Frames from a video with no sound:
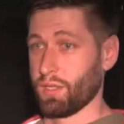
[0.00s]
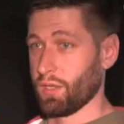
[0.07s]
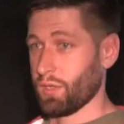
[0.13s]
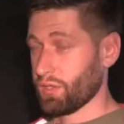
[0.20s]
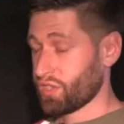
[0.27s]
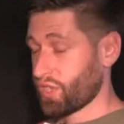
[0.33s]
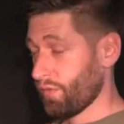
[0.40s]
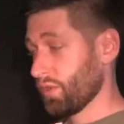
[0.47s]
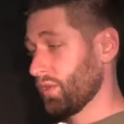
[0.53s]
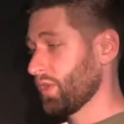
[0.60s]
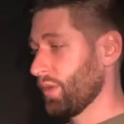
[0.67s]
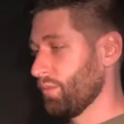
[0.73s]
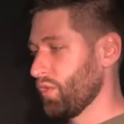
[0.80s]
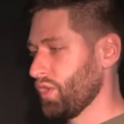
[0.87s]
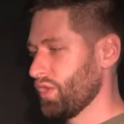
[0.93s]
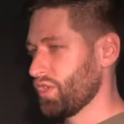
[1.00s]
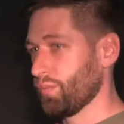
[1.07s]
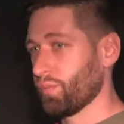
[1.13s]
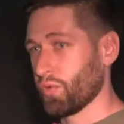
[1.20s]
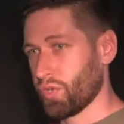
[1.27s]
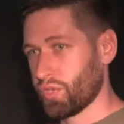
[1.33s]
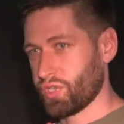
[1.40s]
several community
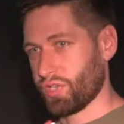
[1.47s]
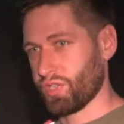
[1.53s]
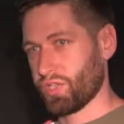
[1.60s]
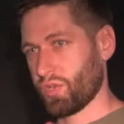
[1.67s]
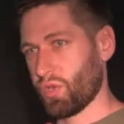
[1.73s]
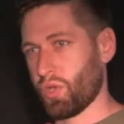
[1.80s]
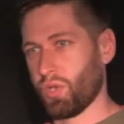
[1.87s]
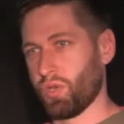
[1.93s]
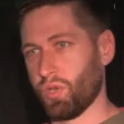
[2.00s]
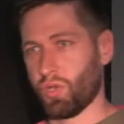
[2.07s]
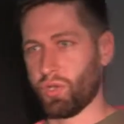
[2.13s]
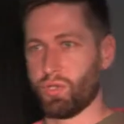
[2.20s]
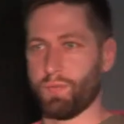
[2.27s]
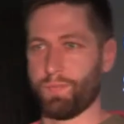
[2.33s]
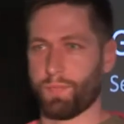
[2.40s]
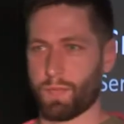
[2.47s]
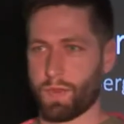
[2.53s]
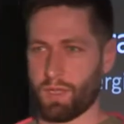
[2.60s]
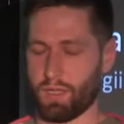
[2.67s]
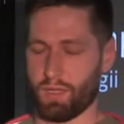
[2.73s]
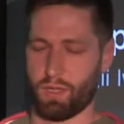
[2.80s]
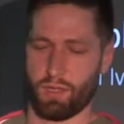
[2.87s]
projects going on
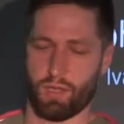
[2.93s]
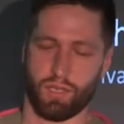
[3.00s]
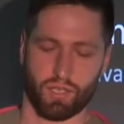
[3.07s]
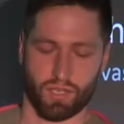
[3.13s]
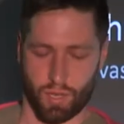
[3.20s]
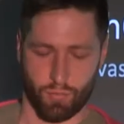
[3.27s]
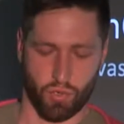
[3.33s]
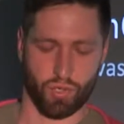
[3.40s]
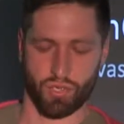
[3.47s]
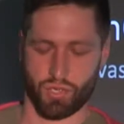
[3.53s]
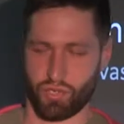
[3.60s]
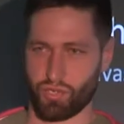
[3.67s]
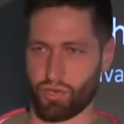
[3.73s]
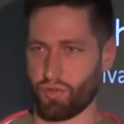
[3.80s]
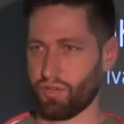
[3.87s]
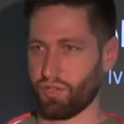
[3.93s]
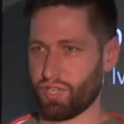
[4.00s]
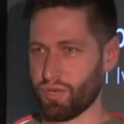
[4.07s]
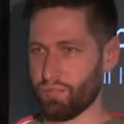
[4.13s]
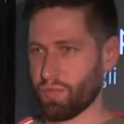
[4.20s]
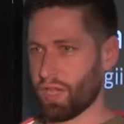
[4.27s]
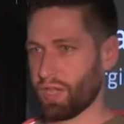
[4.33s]
in community engineering
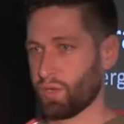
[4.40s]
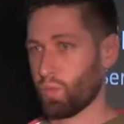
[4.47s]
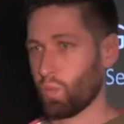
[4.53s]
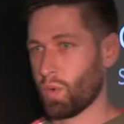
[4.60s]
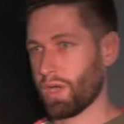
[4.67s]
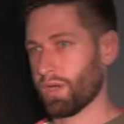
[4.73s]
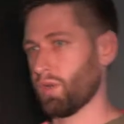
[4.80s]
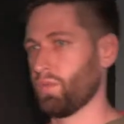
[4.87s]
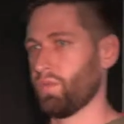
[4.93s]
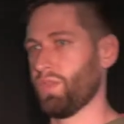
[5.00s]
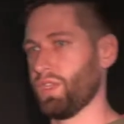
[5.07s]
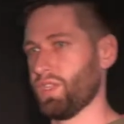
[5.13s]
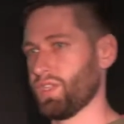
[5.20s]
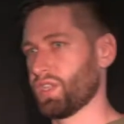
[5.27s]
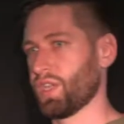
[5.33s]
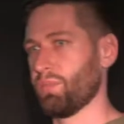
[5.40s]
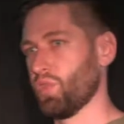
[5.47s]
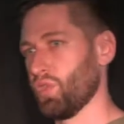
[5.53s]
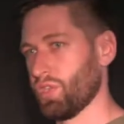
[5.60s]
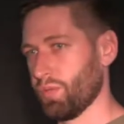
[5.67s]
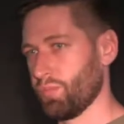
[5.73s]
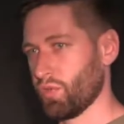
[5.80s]
team, and one of these
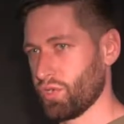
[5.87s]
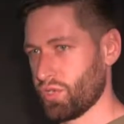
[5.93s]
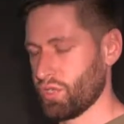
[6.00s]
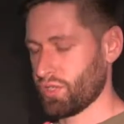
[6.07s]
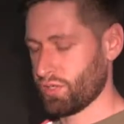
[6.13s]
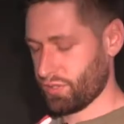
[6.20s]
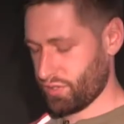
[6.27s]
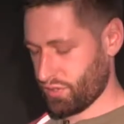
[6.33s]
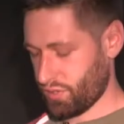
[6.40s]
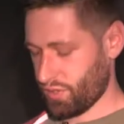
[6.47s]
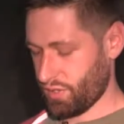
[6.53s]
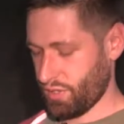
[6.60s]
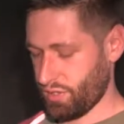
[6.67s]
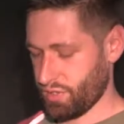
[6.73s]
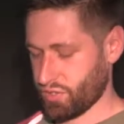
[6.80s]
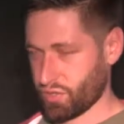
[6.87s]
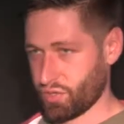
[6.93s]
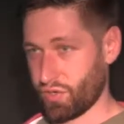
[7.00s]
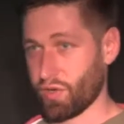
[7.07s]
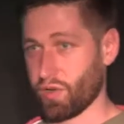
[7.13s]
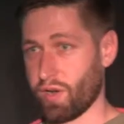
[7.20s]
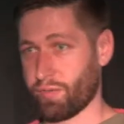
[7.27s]
community projects is
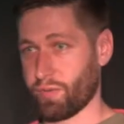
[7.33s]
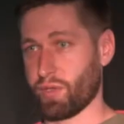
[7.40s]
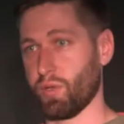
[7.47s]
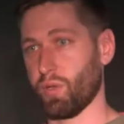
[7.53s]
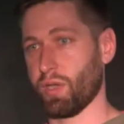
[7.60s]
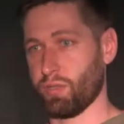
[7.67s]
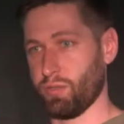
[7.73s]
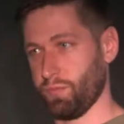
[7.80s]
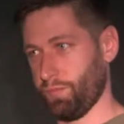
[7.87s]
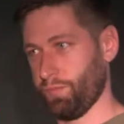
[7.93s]
GraphQL.